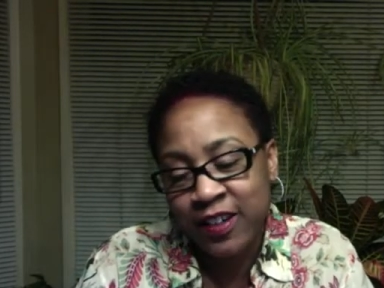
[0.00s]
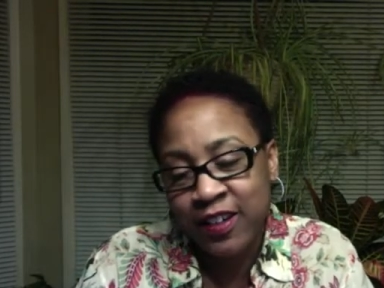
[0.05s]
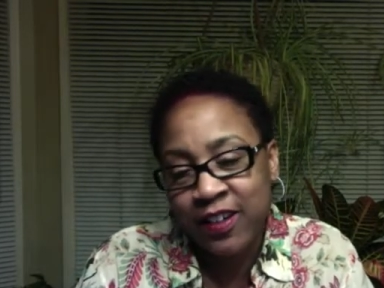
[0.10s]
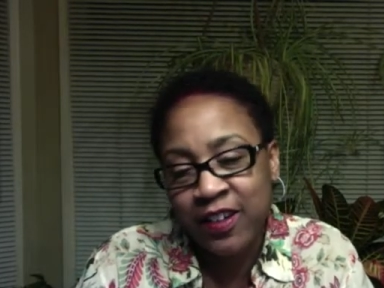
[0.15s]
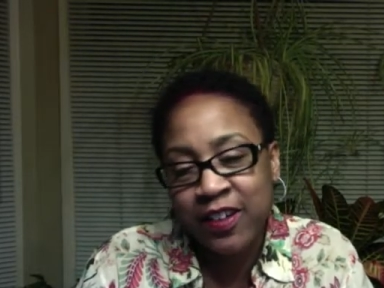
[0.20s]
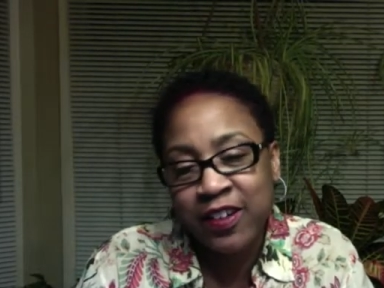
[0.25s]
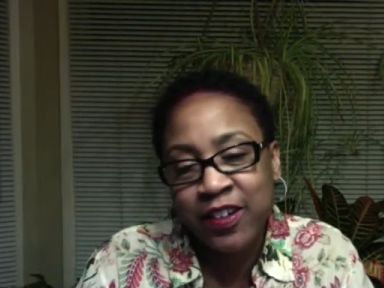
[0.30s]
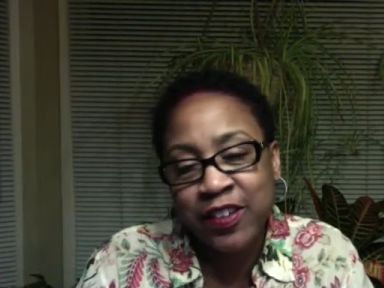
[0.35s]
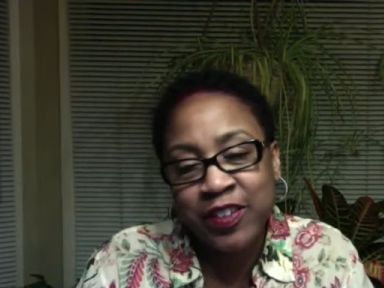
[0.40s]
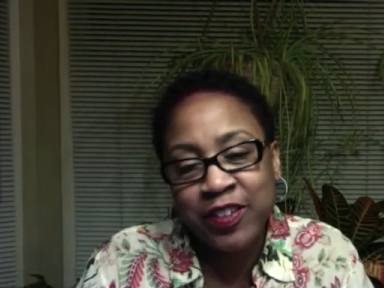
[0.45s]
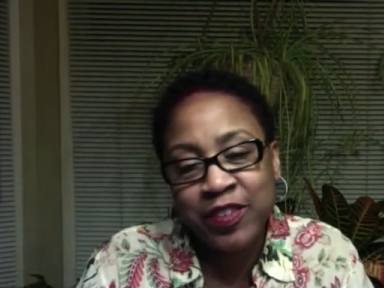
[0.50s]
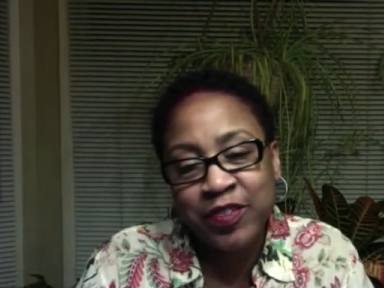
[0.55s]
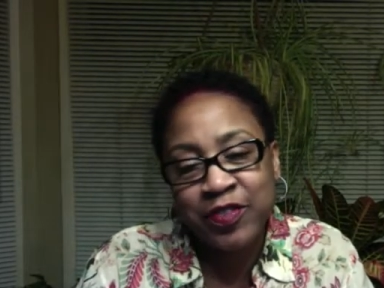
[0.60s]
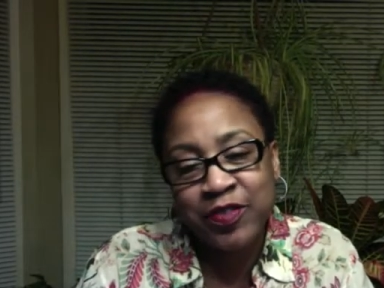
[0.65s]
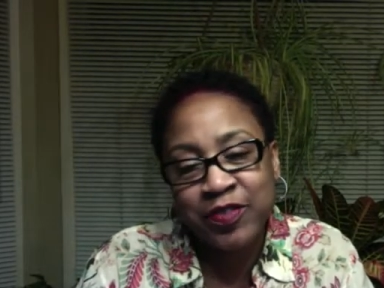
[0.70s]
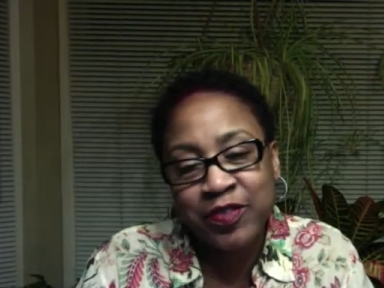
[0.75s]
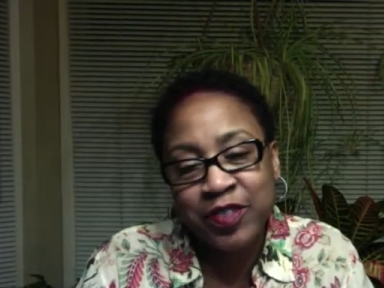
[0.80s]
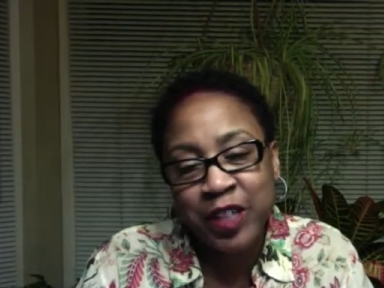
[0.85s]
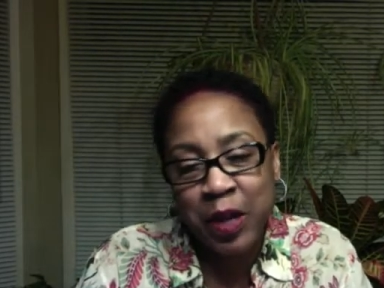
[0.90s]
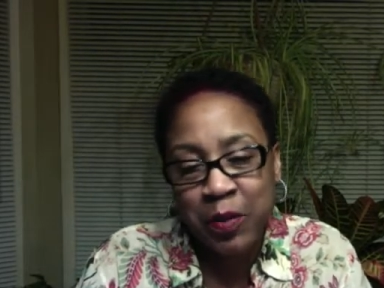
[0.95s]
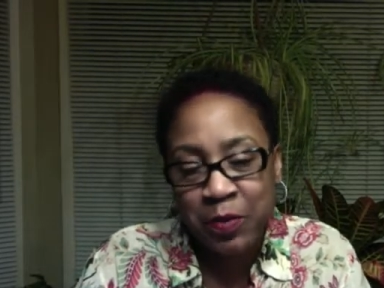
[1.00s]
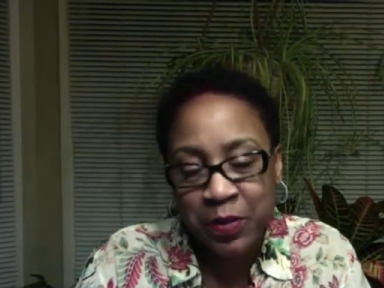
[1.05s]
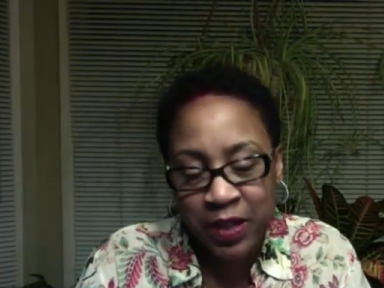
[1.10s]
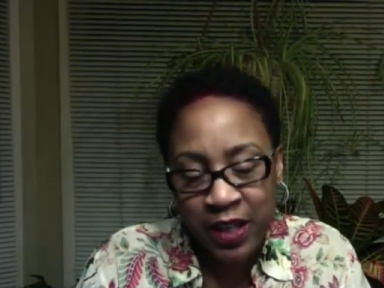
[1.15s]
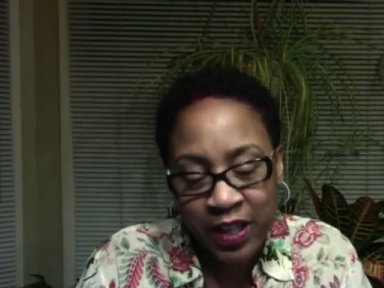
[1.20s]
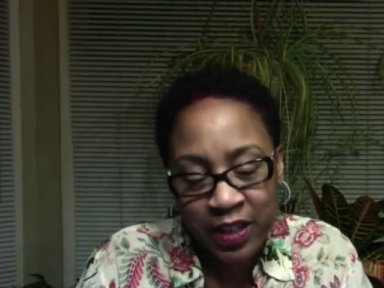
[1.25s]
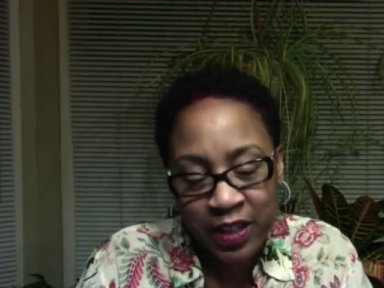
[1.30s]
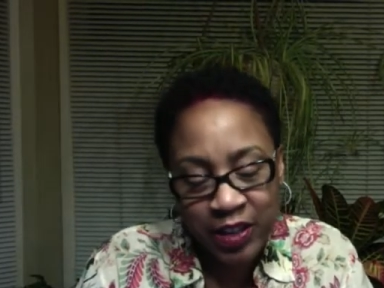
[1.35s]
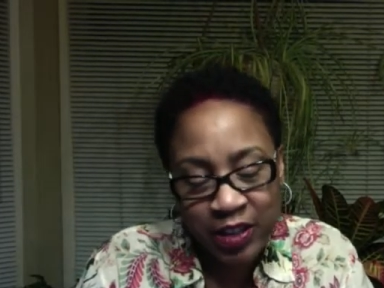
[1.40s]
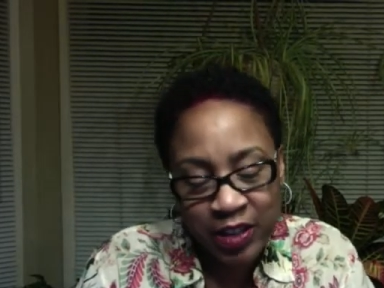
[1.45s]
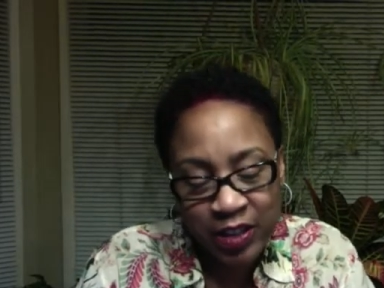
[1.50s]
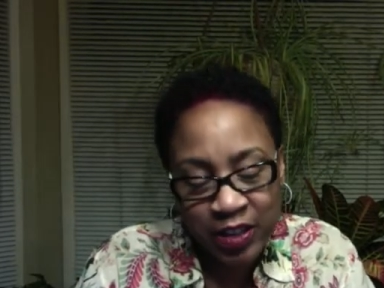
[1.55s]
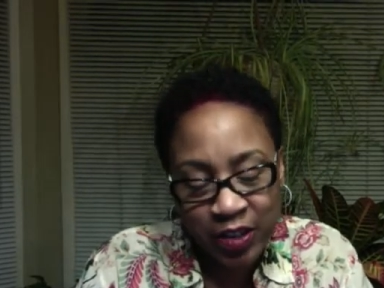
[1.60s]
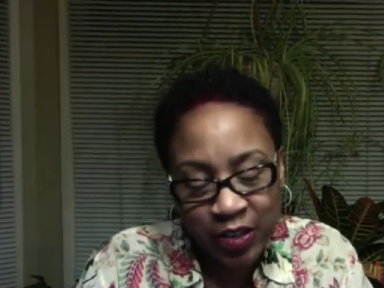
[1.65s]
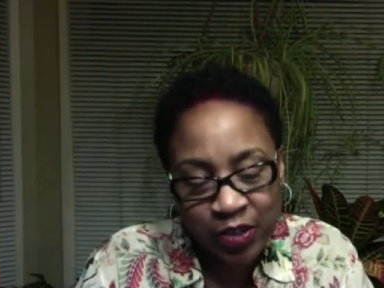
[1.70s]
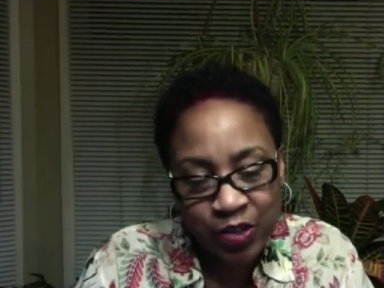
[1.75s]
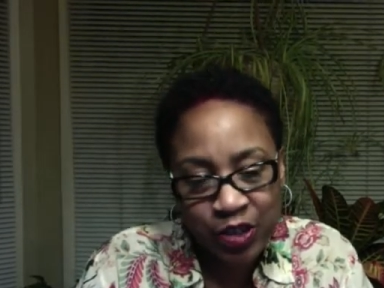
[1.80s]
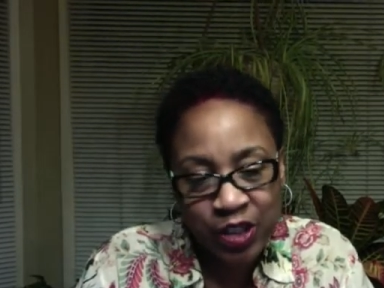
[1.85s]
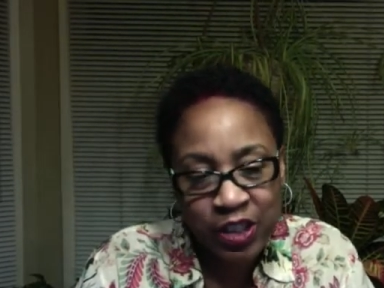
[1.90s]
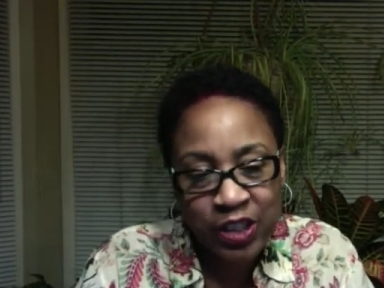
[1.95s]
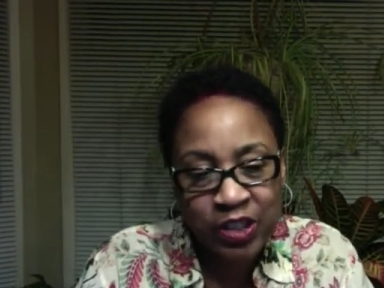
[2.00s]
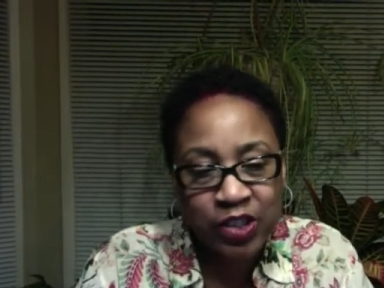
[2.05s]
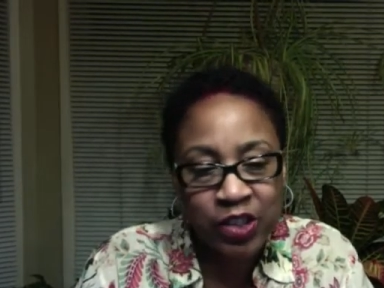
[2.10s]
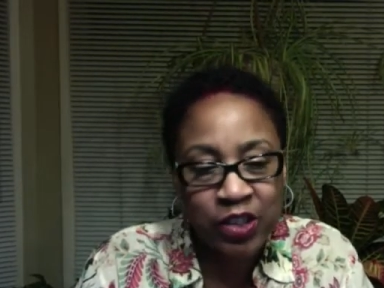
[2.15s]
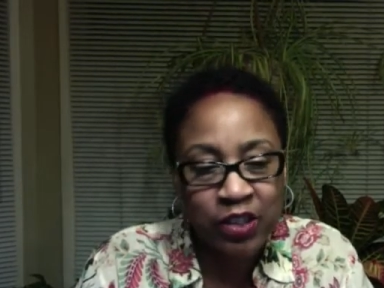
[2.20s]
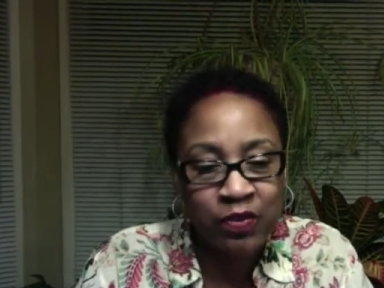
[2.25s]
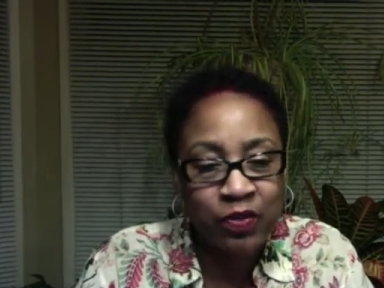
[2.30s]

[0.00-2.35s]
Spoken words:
of dominating the search engine.